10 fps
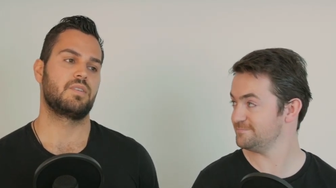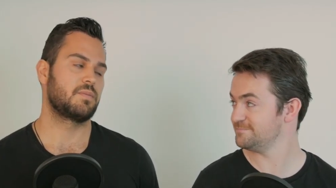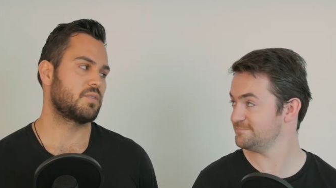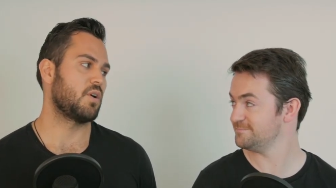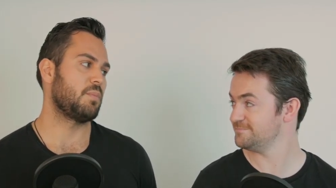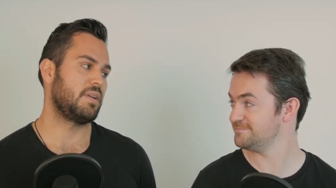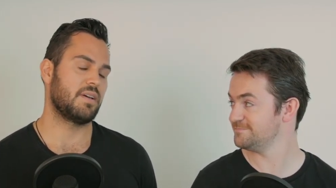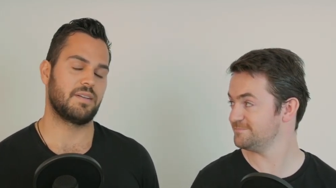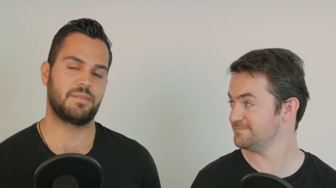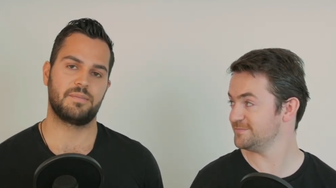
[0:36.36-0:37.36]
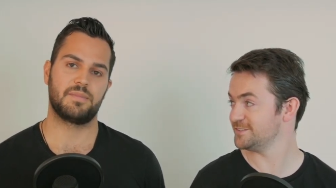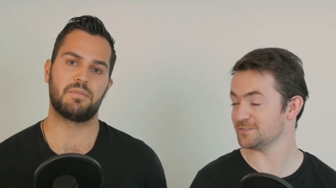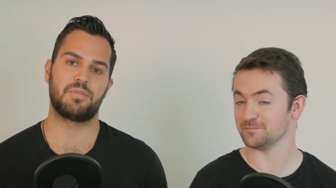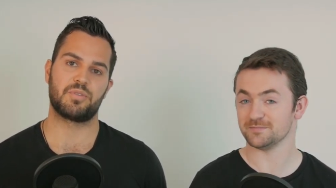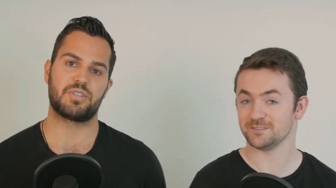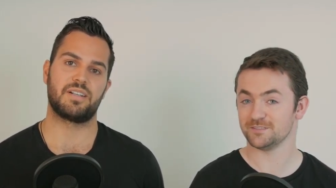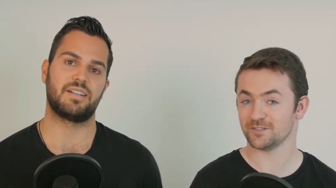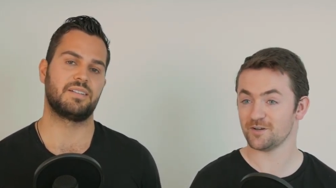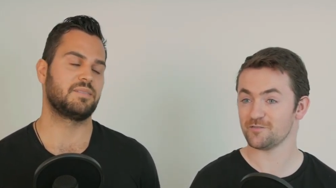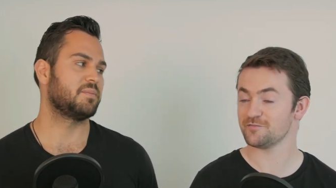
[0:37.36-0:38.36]
Speaker 1: It's
Speaker 2: got to be done,
Speaker 1: some unfortunately.
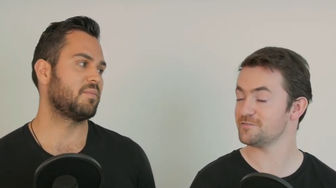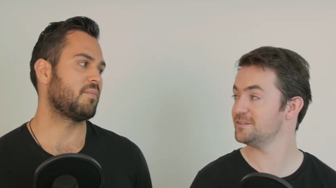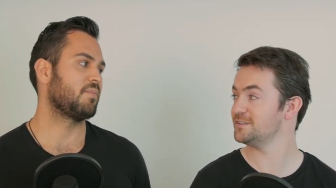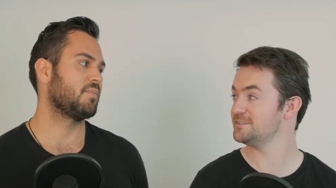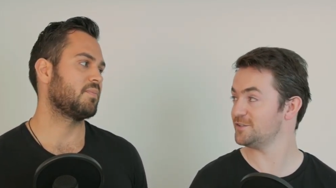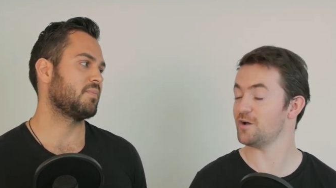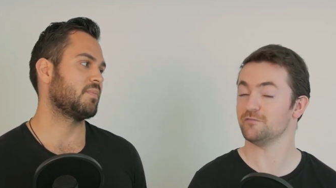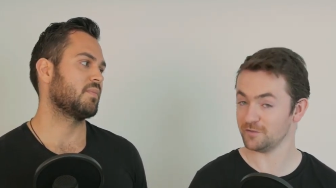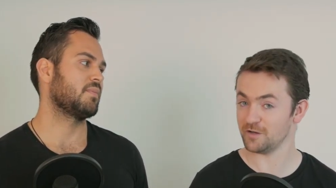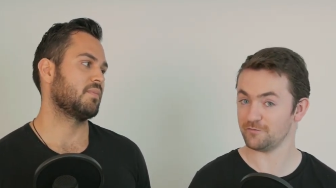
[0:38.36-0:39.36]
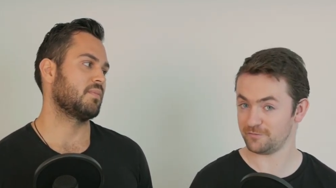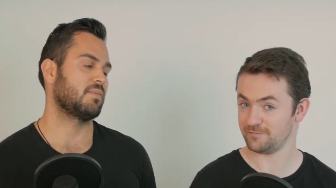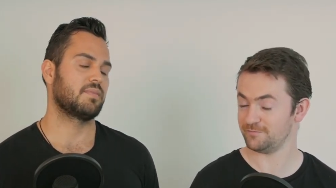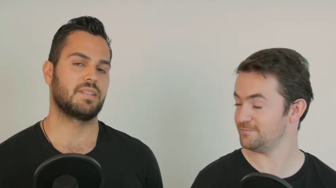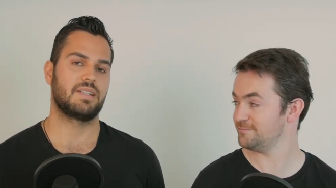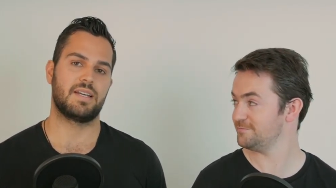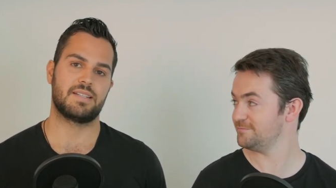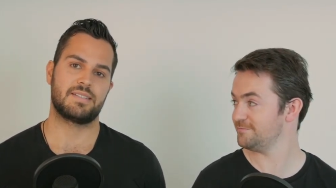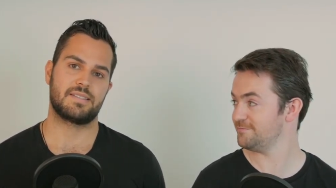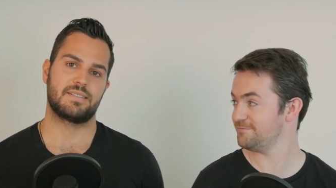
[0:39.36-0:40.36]
tough, tough love.
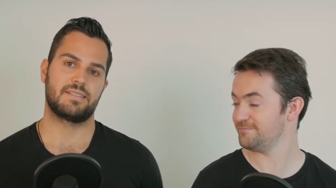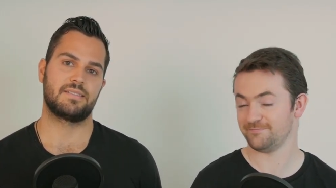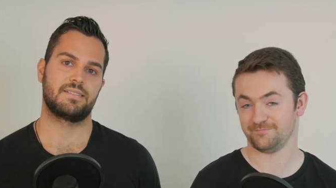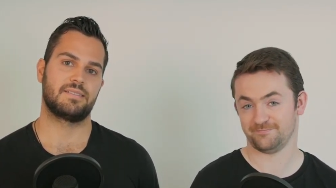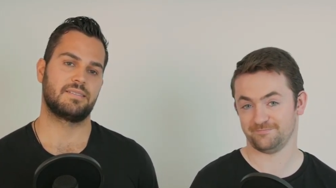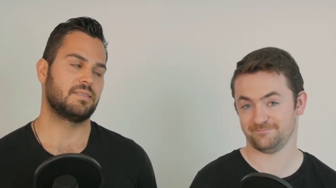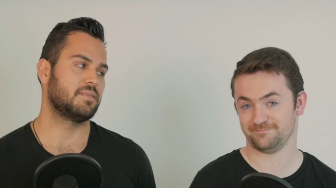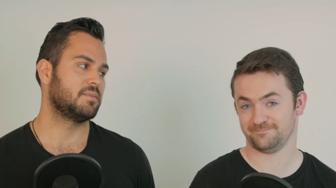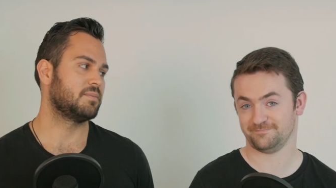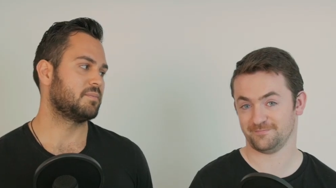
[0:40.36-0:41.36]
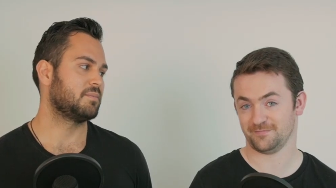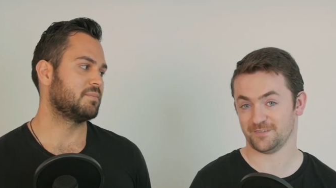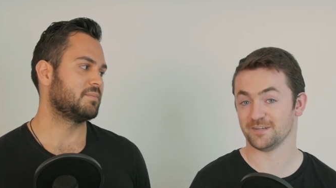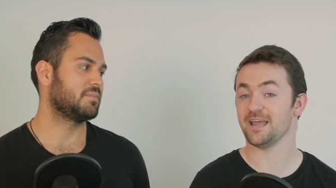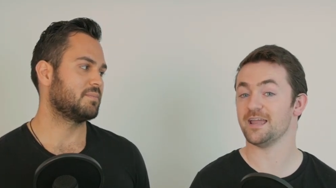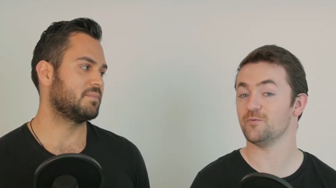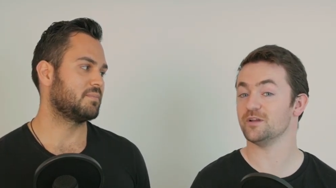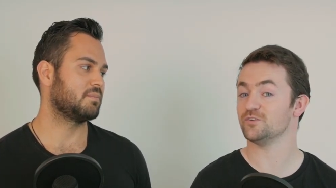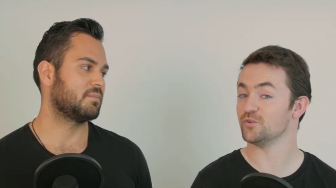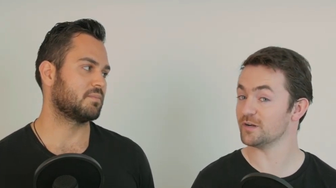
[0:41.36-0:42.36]
Yes. Today
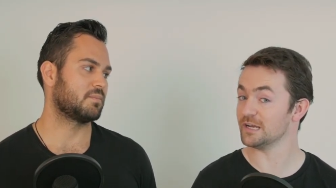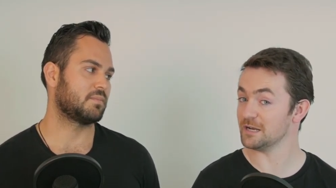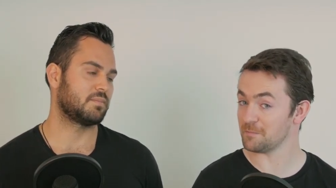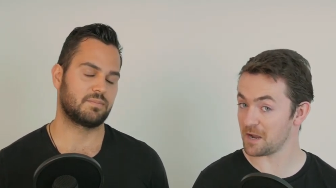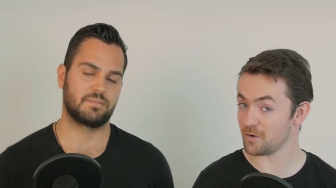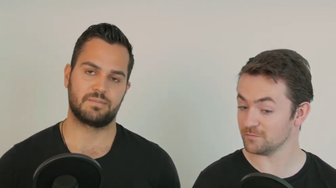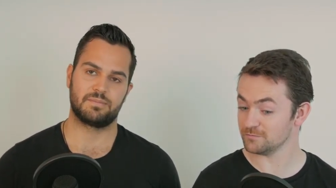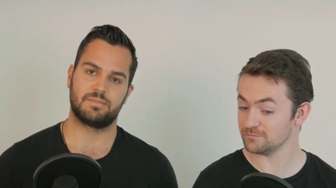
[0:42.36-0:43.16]
we're talking about